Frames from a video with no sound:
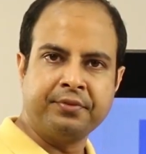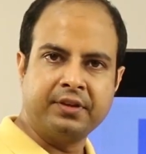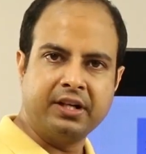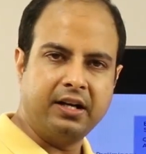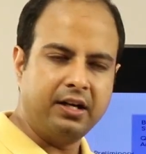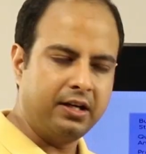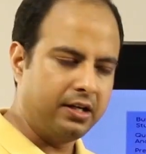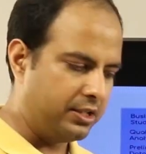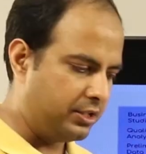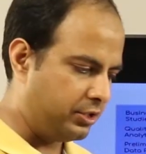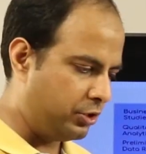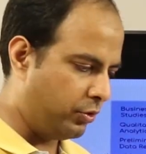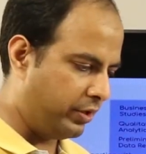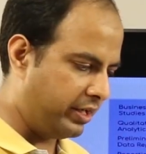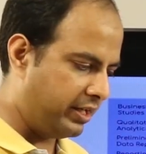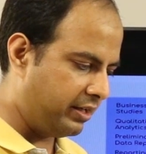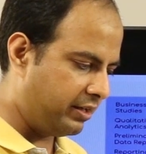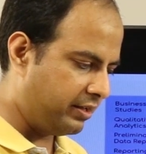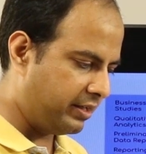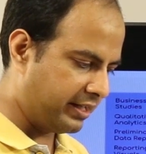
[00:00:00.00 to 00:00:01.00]
uh,
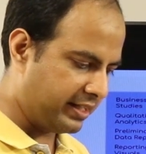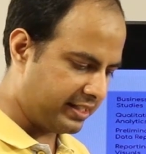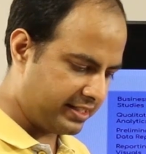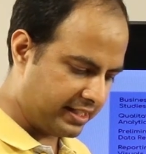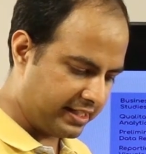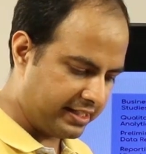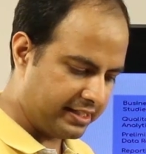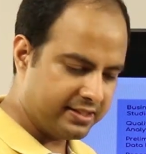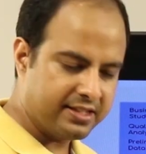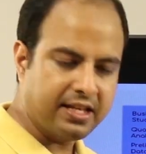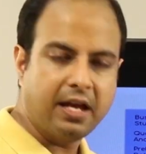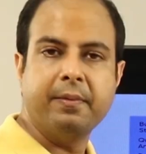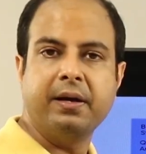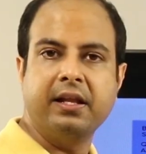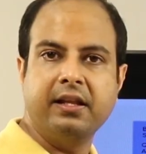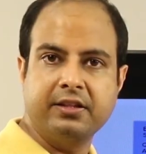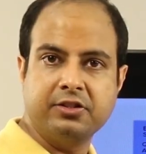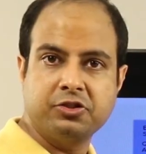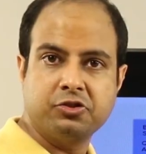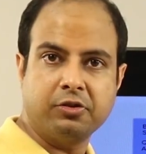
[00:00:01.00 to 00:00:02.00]
doing data science,
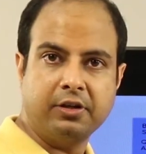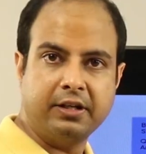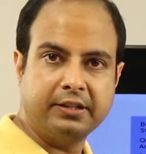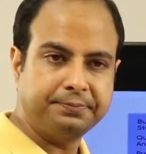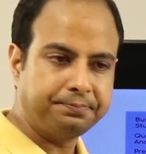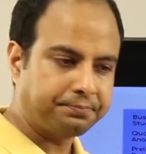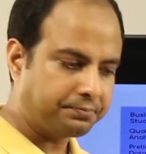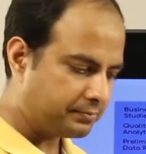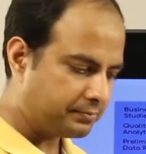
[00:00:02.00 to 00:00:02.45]
ML, and so on.